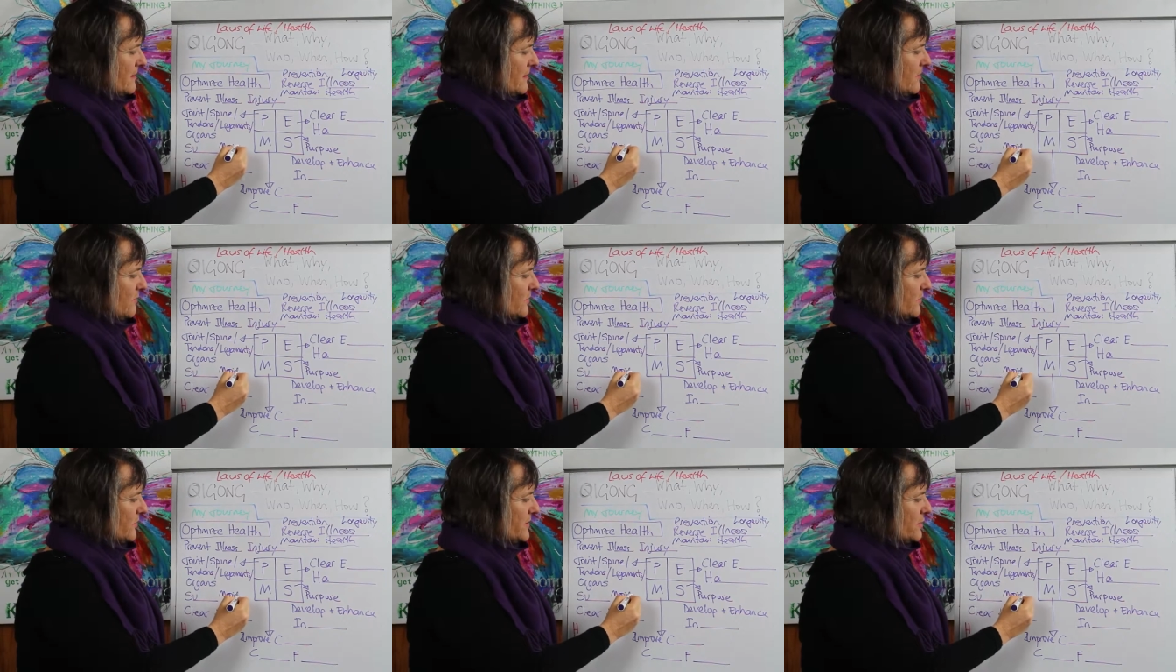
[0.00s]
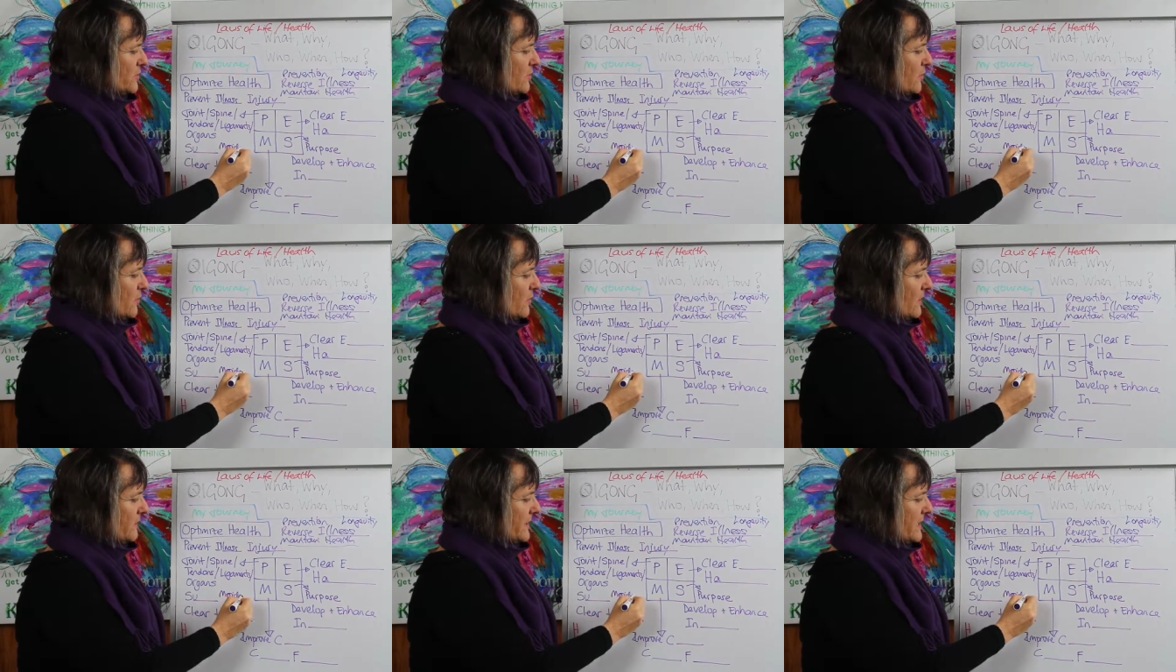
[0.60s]
Uh, well, not in
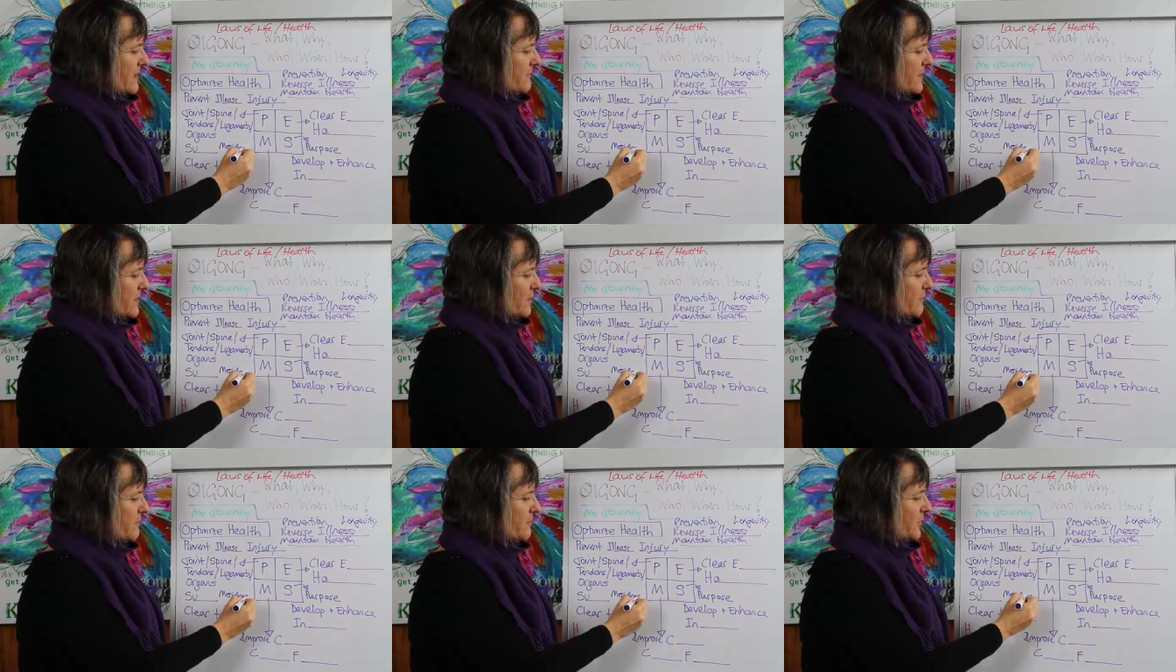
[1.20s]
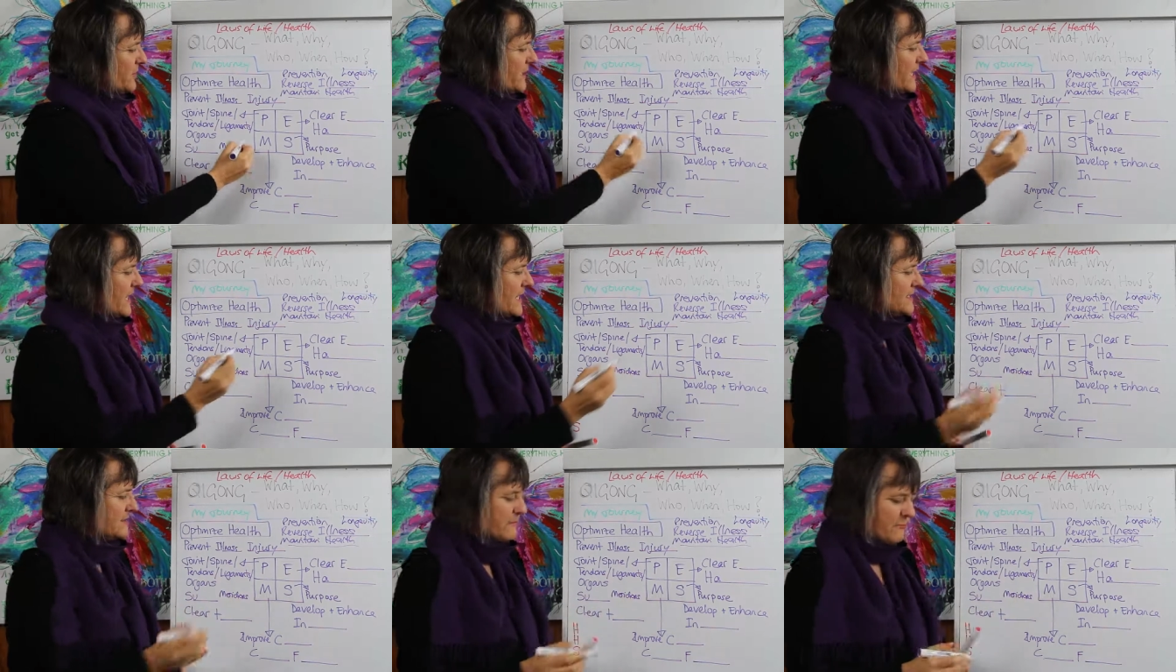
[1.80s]
Qigong, I mean, every human body
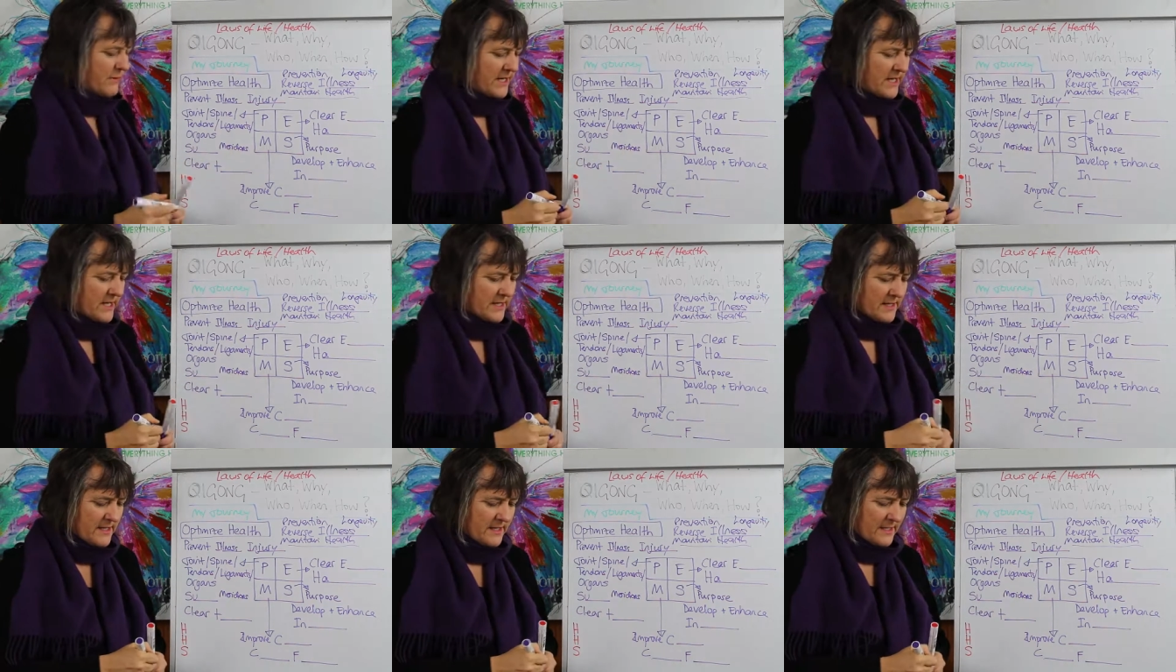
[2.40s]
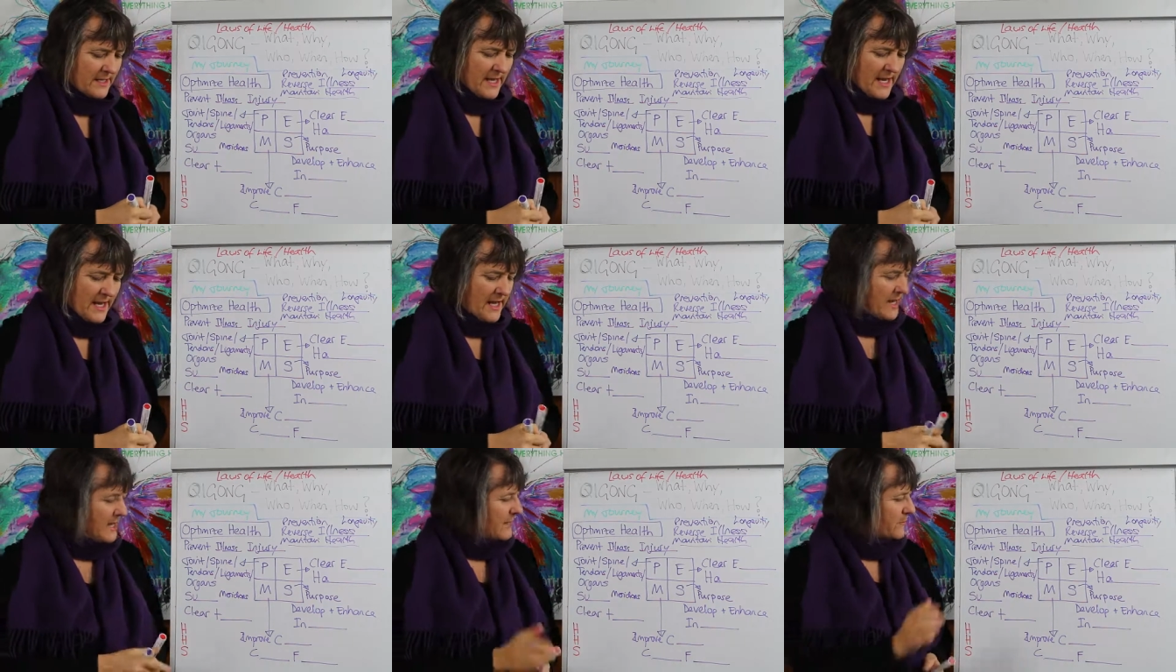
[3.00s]
has meridians.
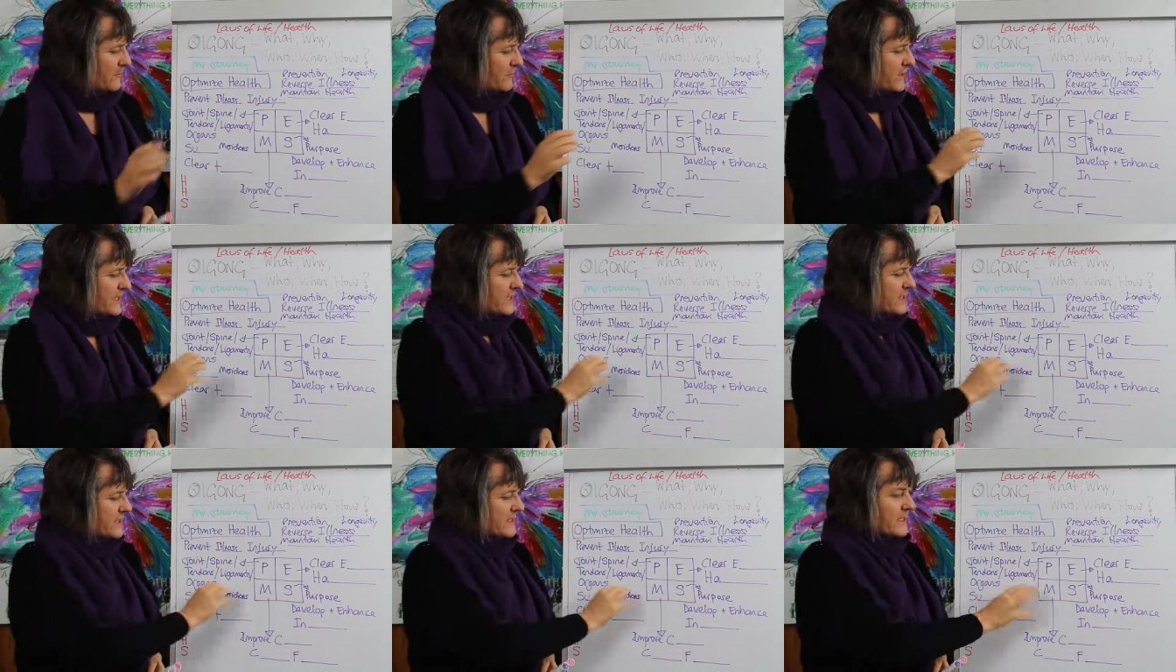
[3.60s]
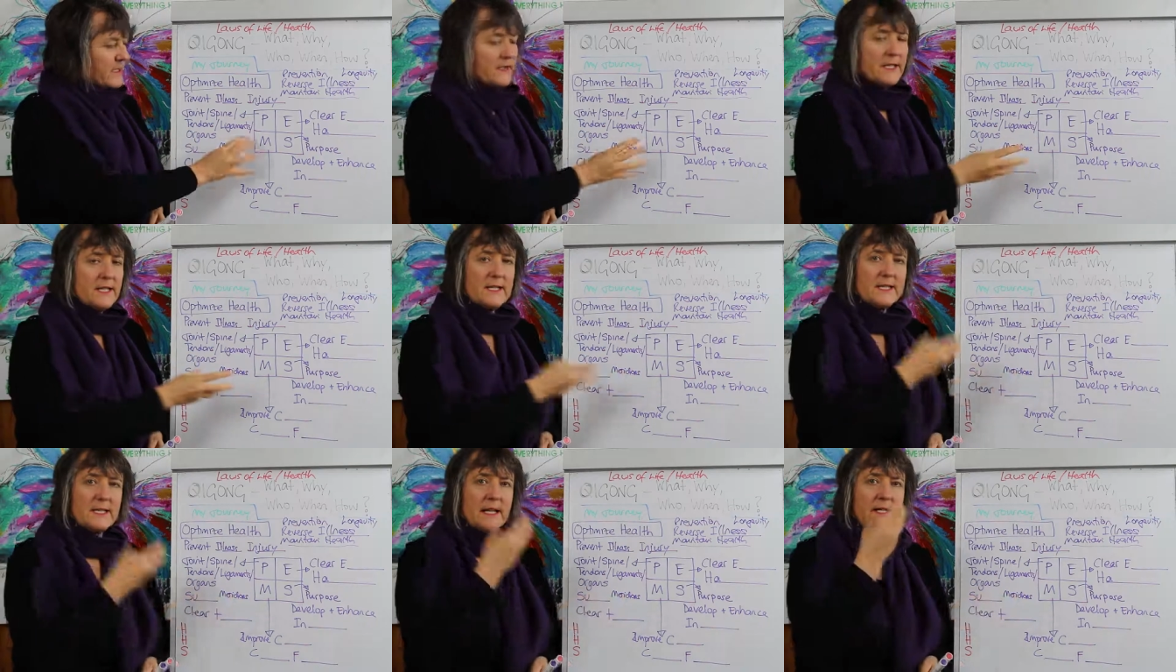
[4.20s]
And meridians are
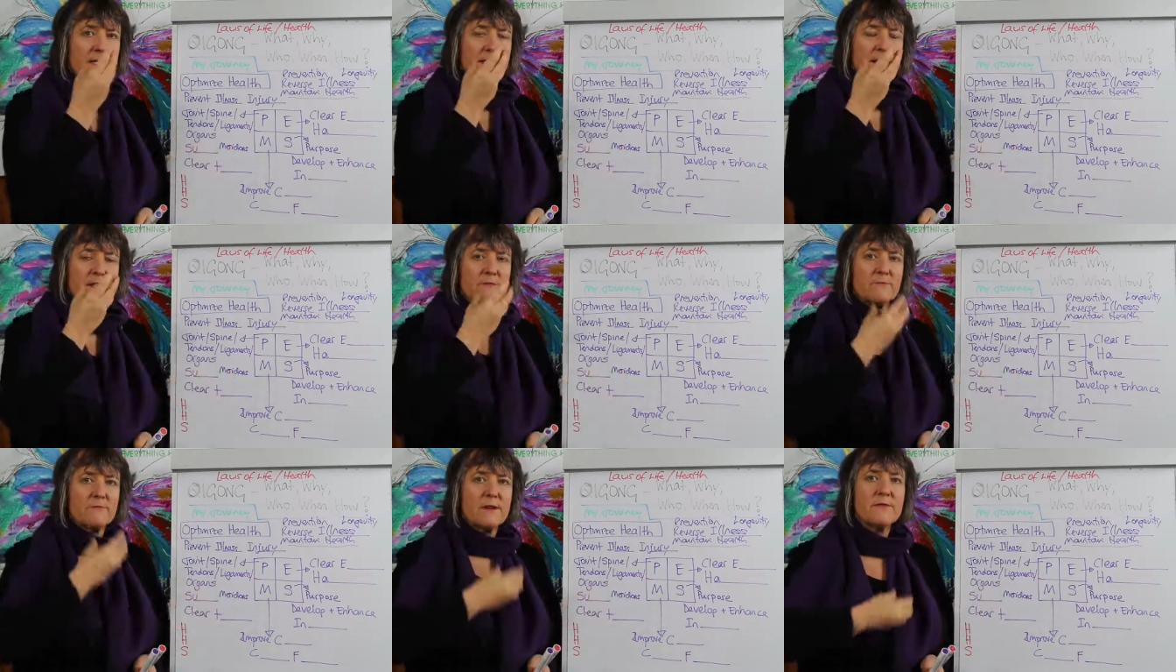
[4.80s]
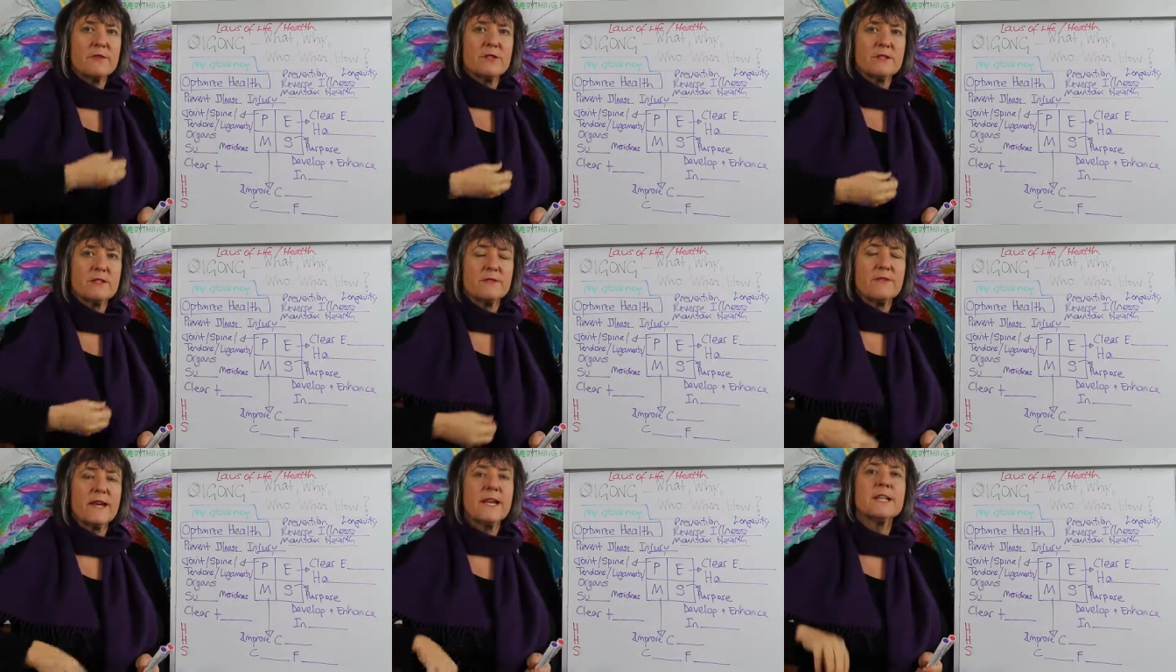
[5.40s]
these, like these
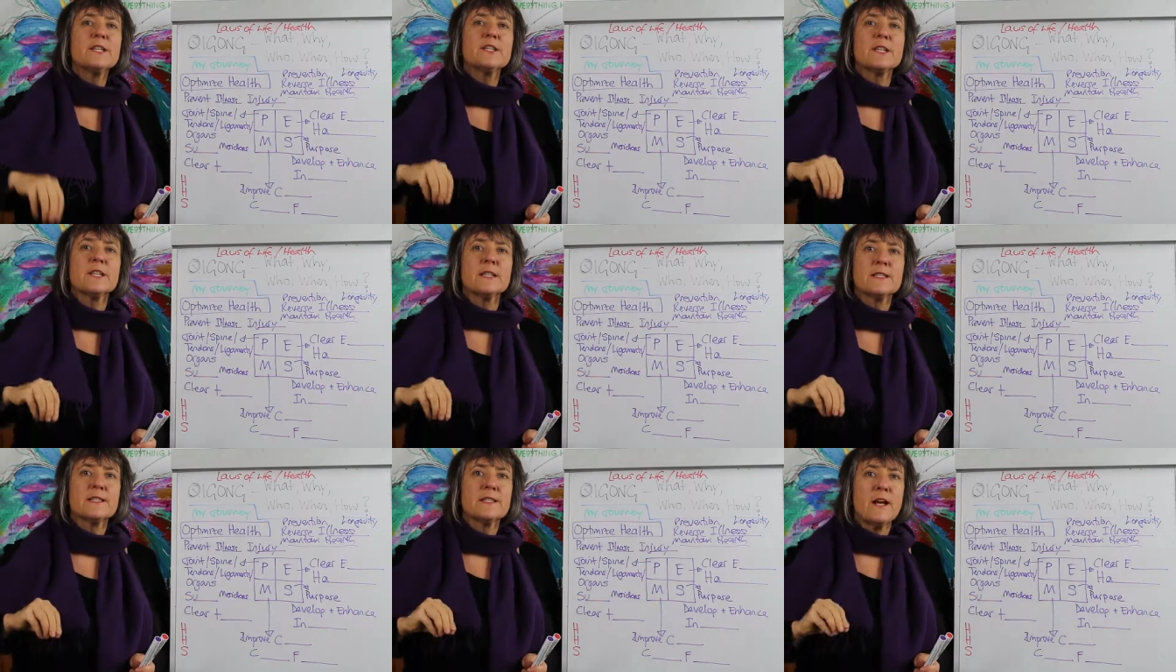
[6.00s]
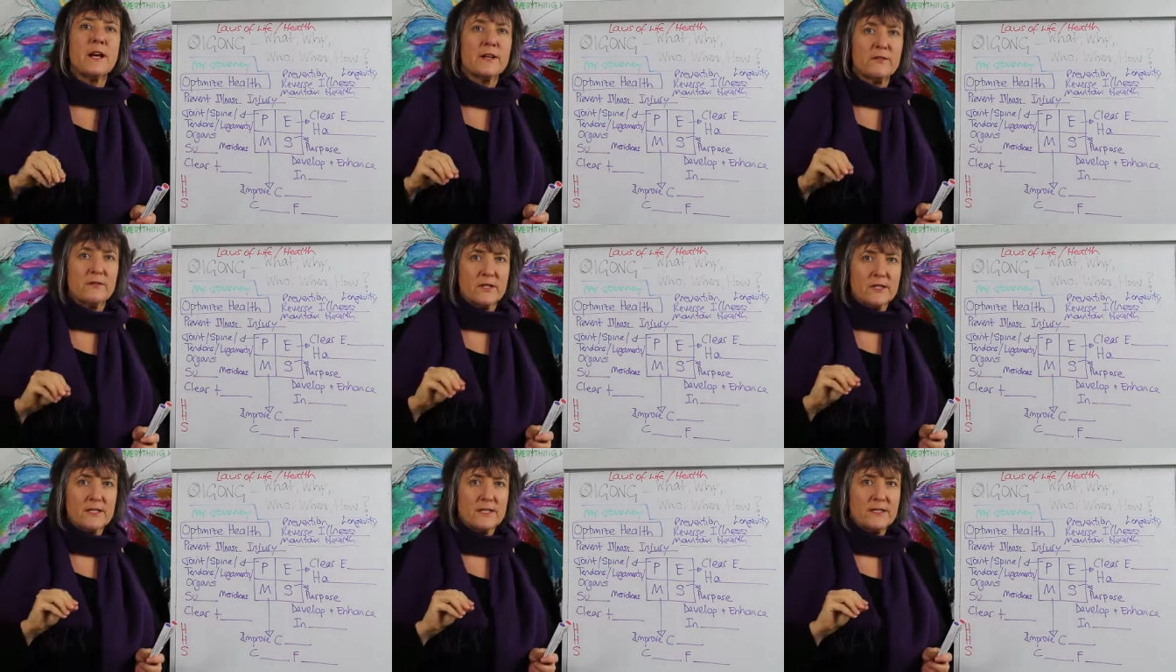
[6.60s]
rivers of energy inside of
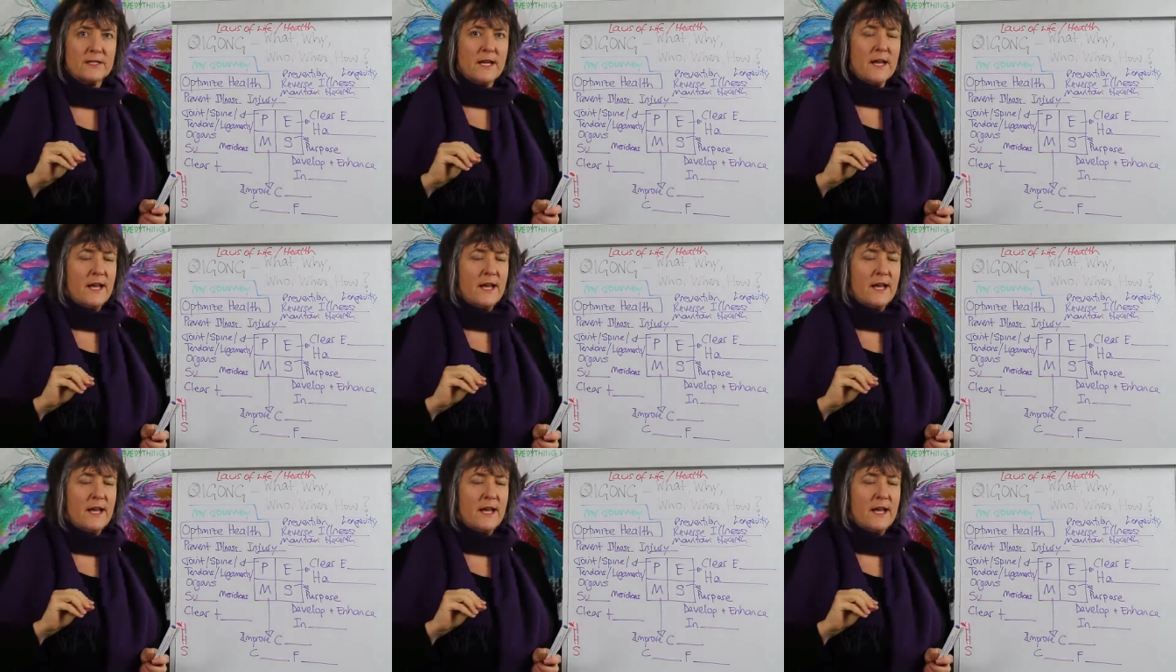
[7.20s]
us